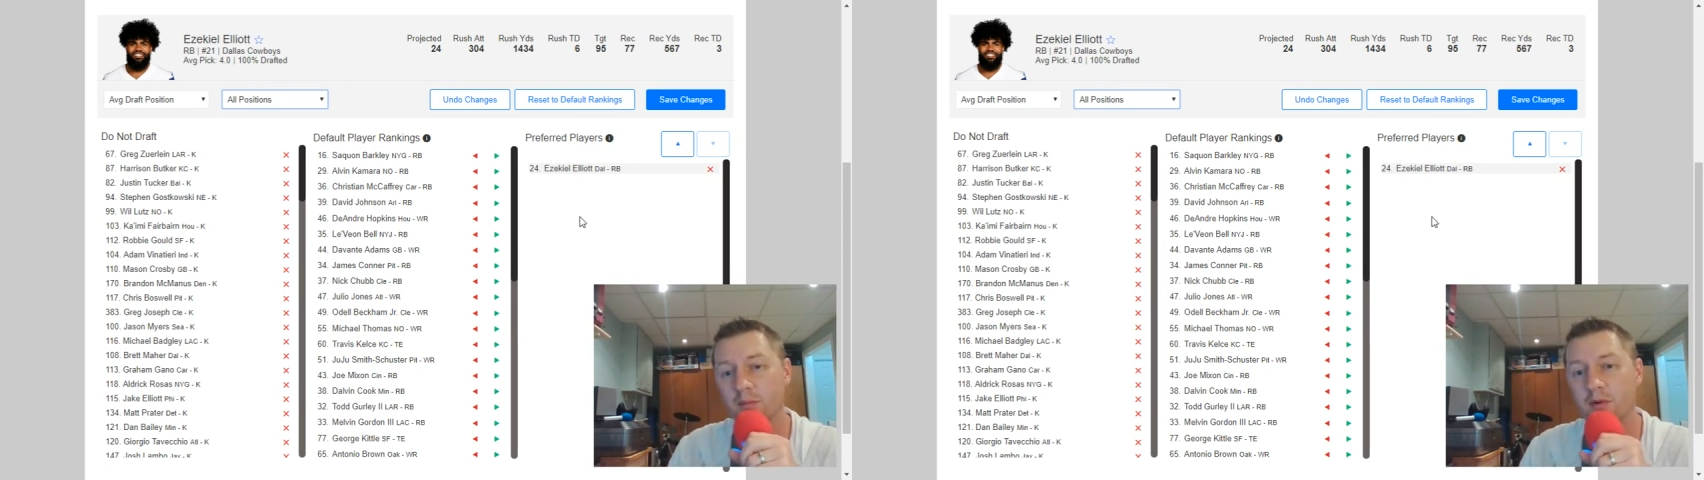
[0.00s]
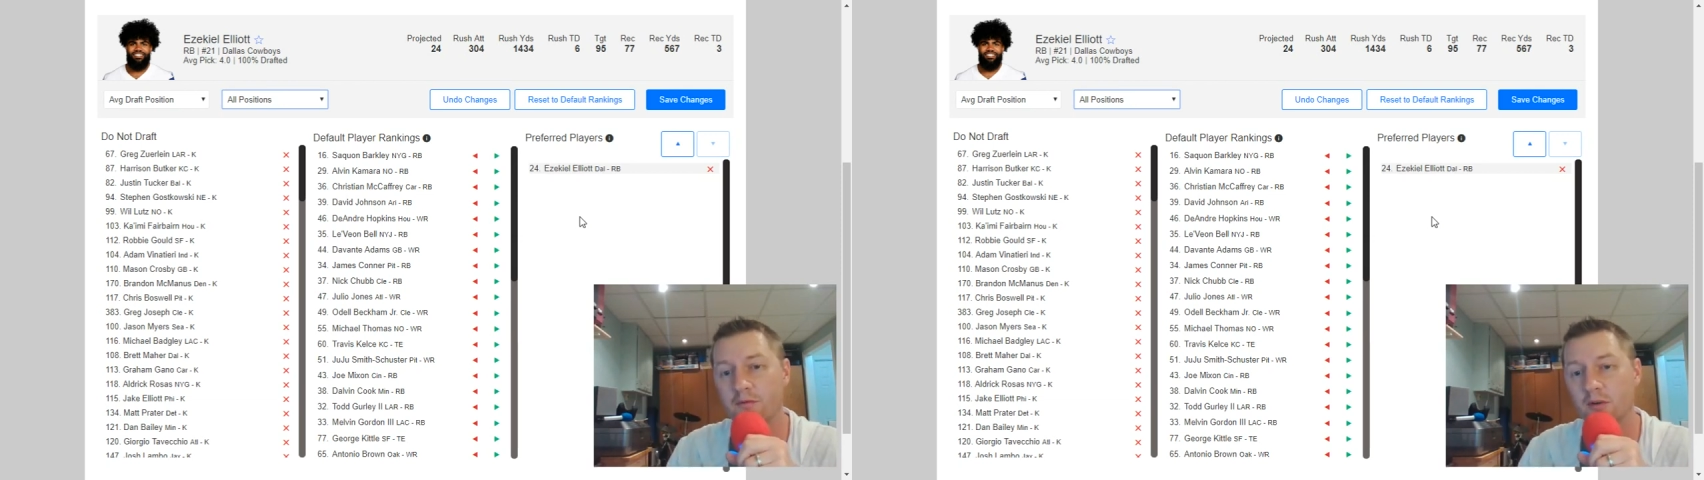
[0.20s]

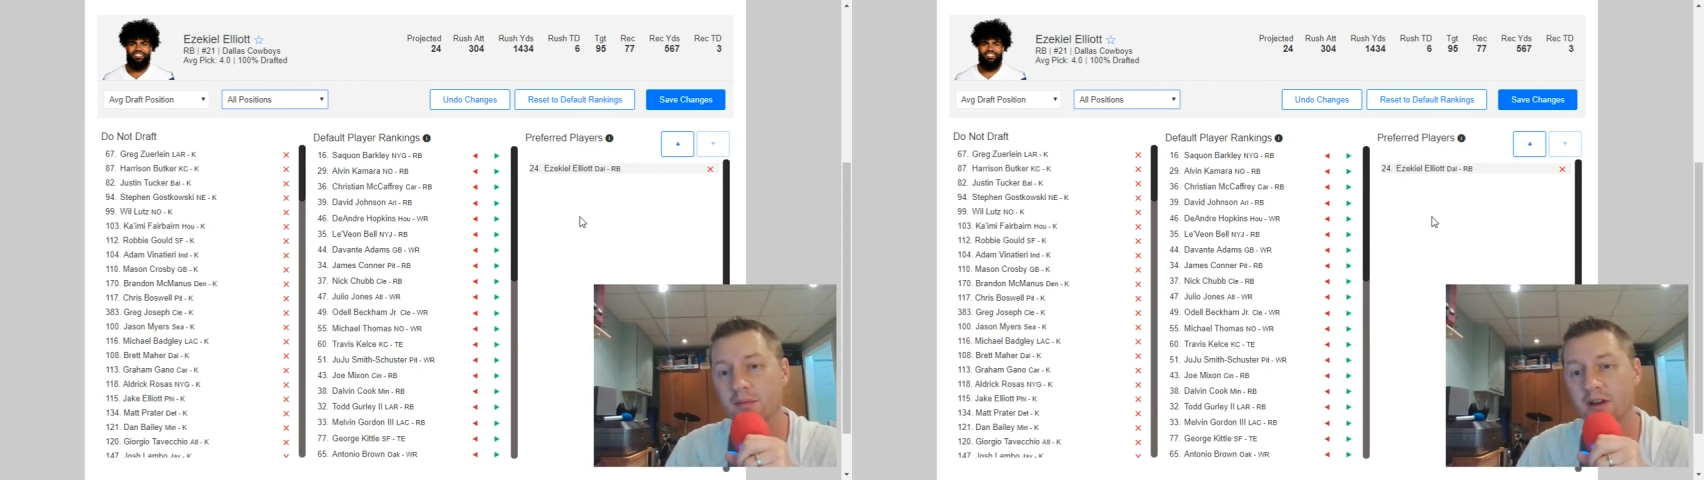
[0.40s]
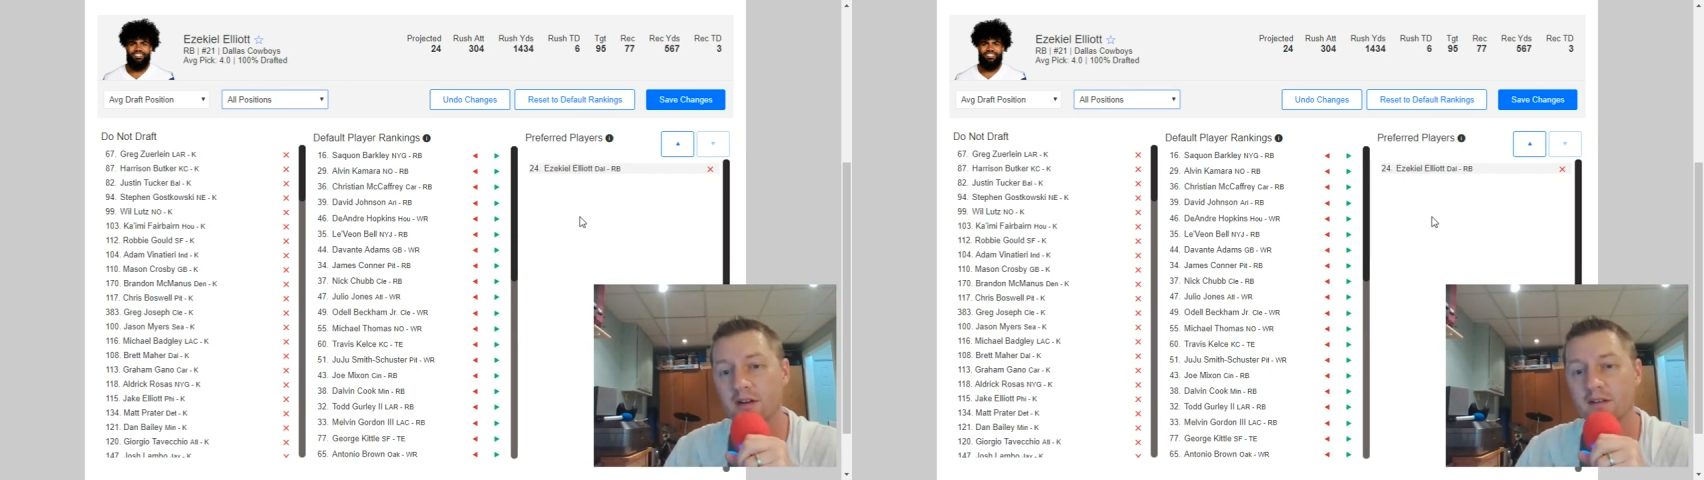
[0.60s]
preferred
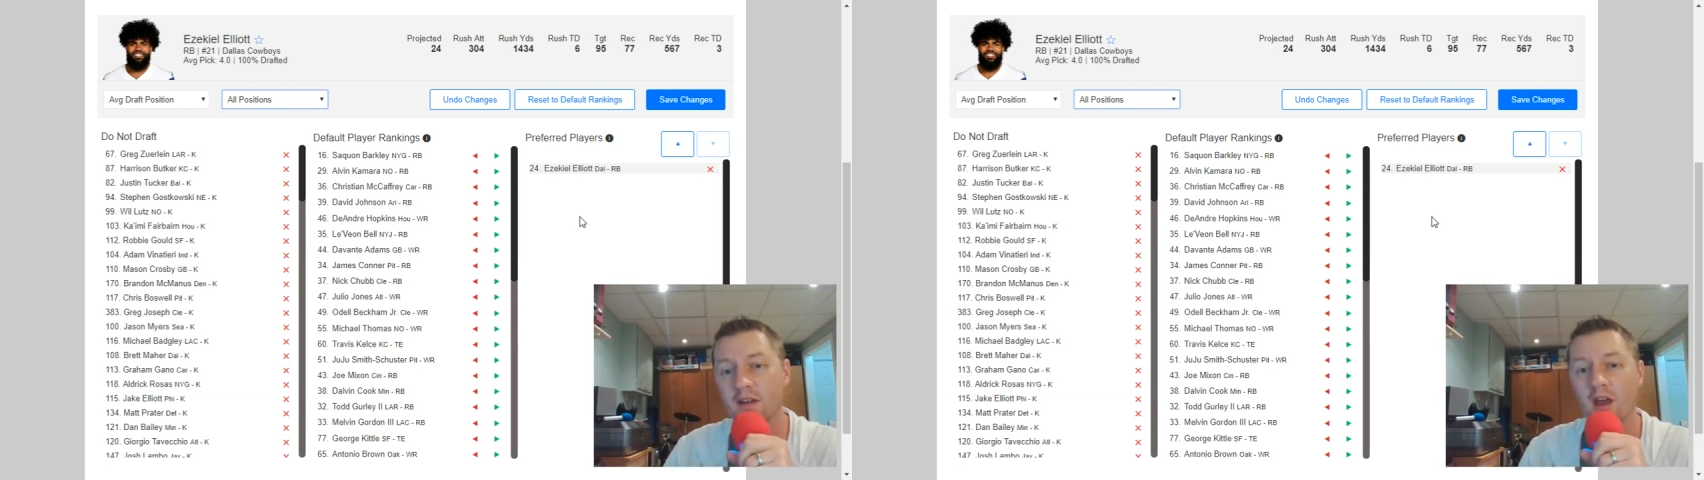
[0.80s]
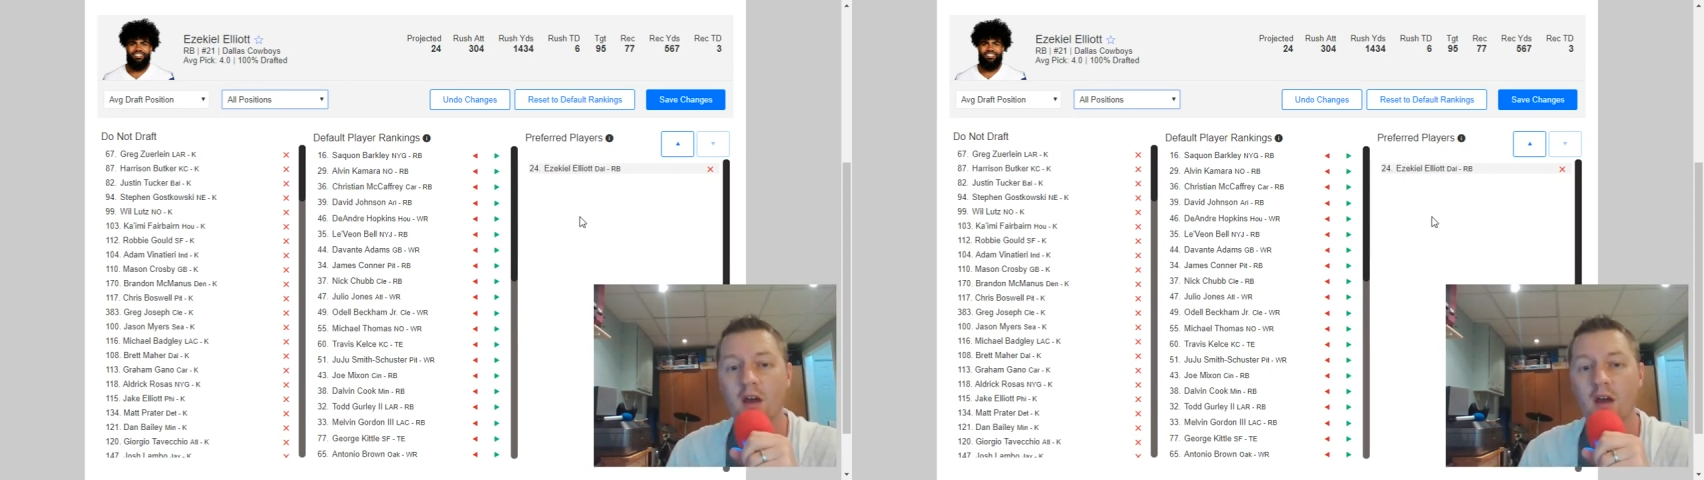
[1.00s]
players